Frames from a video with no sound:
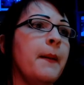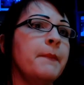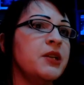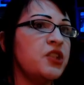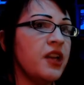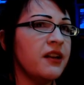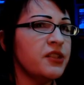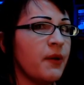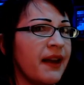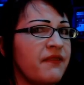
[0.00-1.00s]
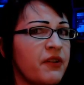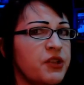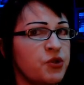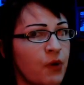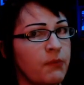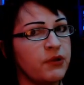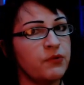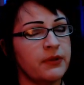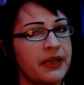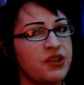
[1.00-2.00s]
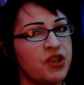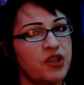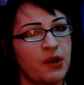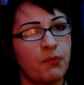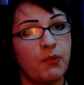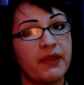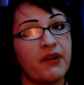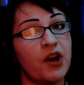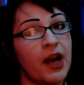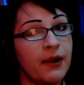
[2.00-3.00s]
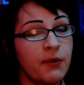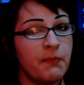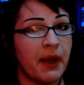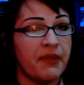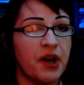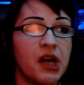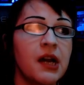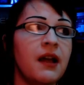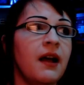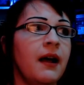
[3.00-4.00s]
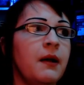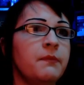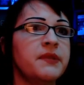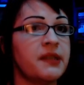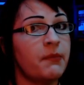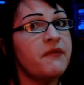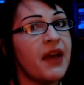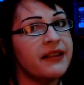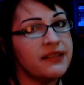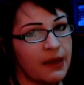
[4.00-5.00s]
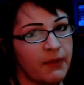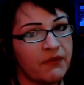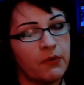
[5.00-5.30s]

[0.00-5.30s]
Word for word: but she also had a very troubled relationship with her own mother. Some of that stemming